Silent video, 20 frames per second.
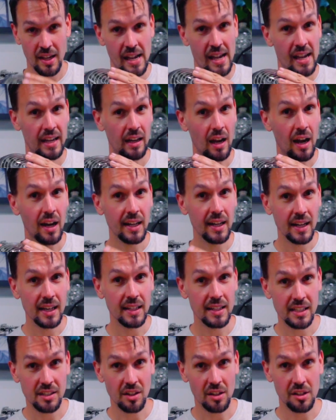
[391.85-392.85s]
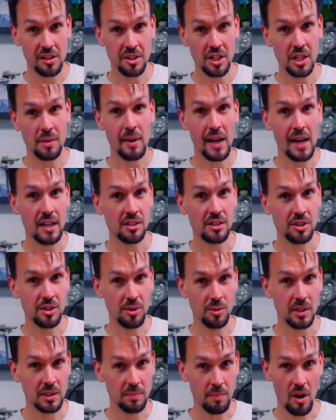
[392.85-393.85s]
and I'm going to get these on the Jeep as
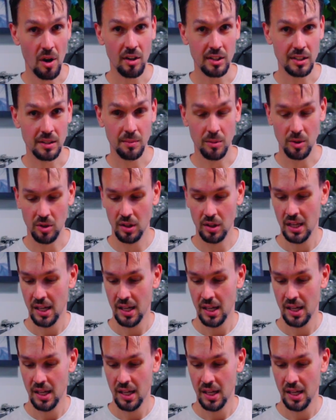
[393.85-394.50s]
soon as possible.